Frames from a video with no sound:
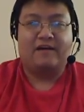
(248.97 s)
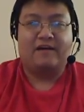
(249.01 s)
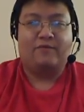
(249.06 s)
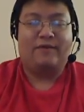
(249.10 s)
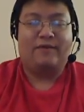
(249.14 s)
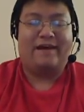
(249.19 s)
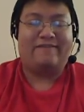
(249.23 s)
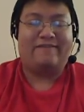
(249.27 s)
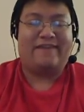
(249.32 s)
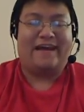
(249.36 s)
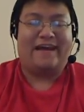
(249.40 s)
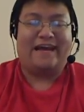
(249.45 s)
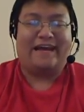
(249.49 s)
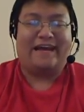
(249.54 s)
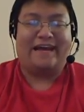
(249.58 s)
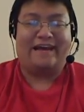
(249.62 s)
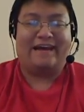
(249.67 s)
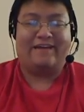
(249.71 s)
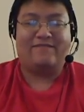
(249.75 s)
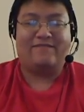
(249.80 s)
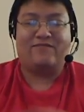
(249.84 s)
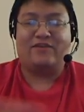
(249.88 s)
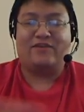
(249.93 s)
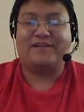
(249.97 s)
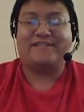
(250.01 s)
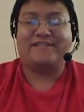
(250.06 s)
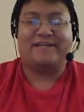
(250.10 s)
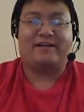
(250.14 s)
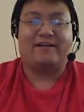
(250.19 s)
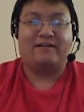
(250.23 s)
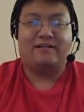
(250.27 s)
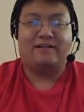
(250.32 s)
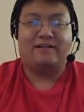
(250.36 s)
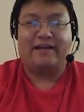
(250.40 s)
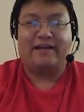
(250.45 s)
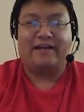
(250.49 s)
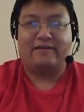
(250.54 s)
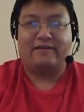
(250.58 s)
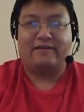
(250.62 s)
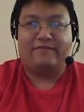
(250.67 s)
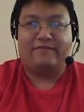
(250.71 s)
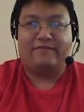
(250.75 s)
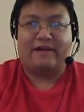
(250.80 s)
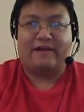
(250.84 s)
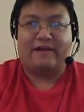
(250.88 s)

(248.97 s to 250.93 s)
we have every single link of